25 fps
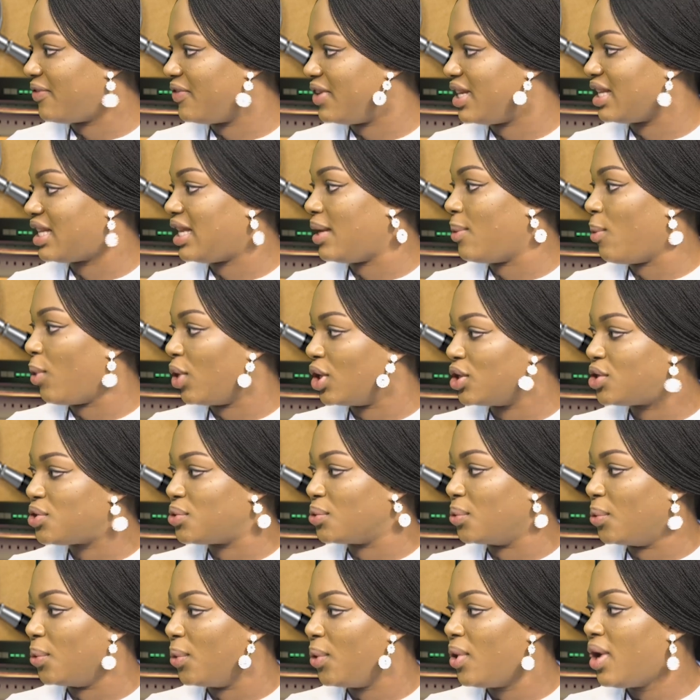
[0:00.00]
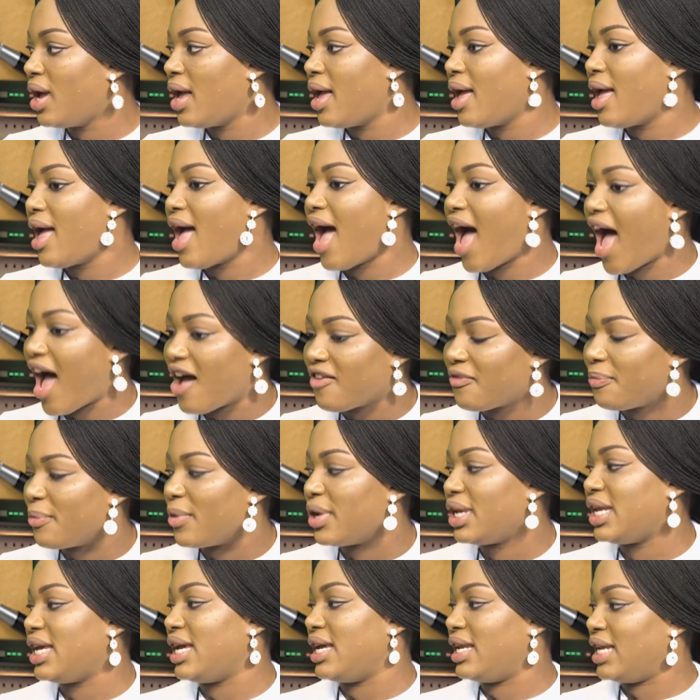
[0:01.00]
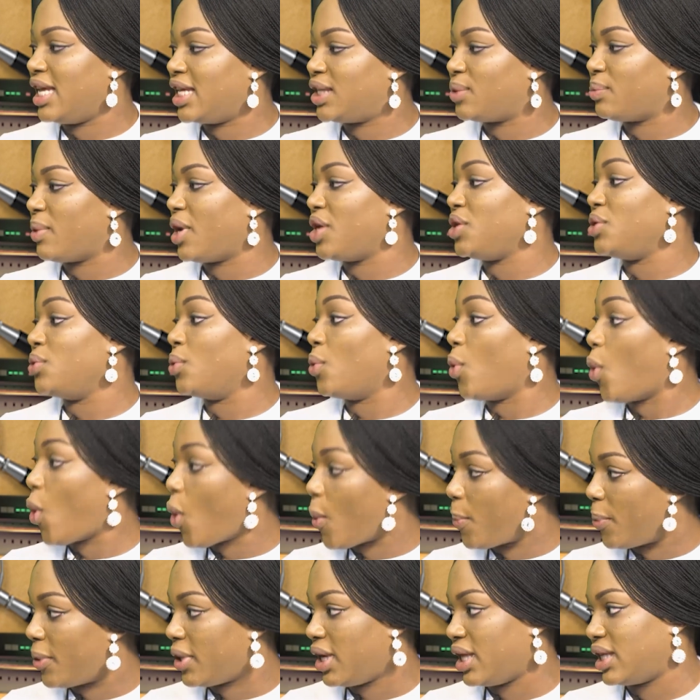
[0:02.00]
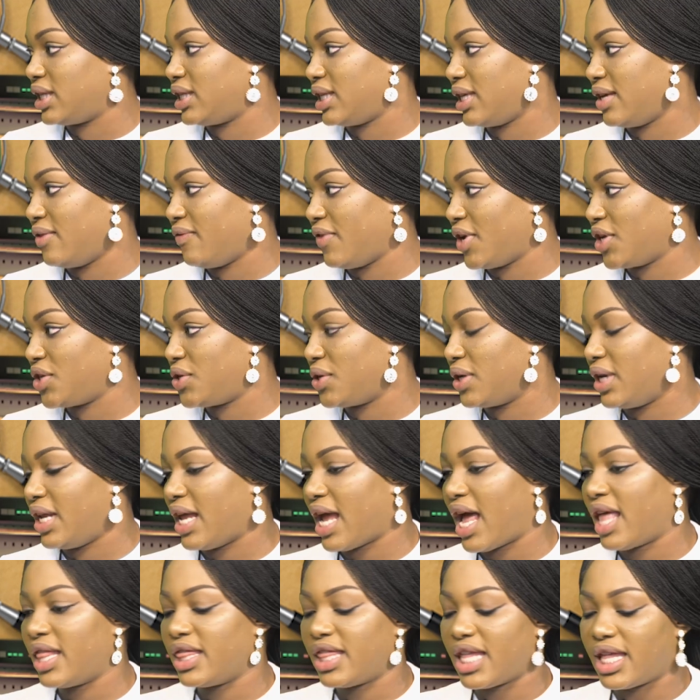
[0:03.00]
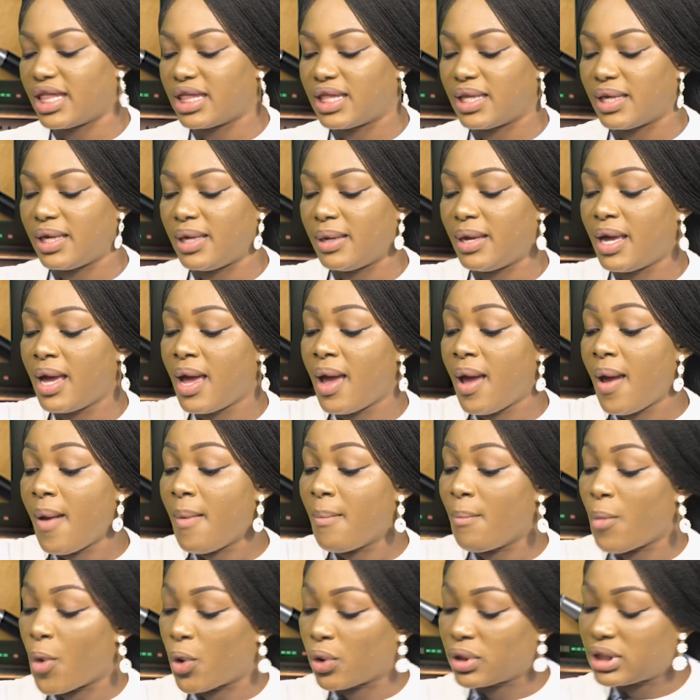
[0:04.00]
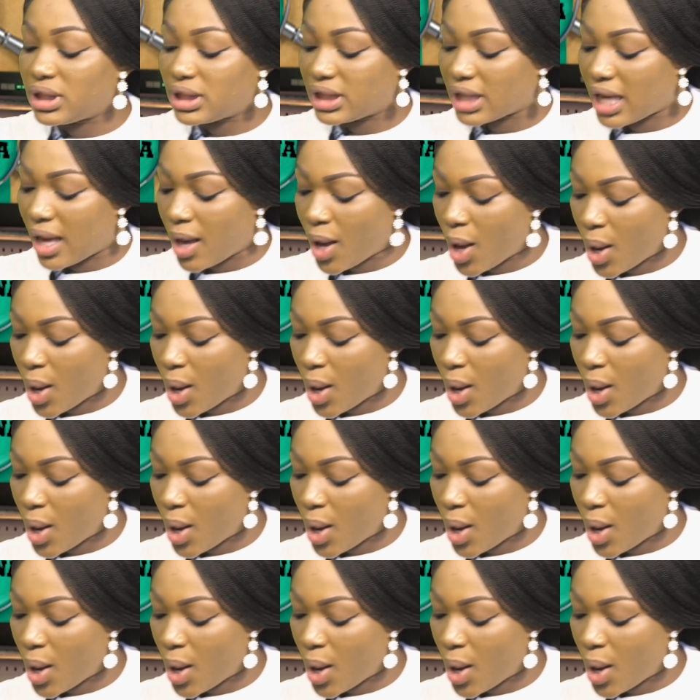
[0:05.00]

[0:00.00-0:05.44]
definitely want to have money in it when you open it eventually. And then the most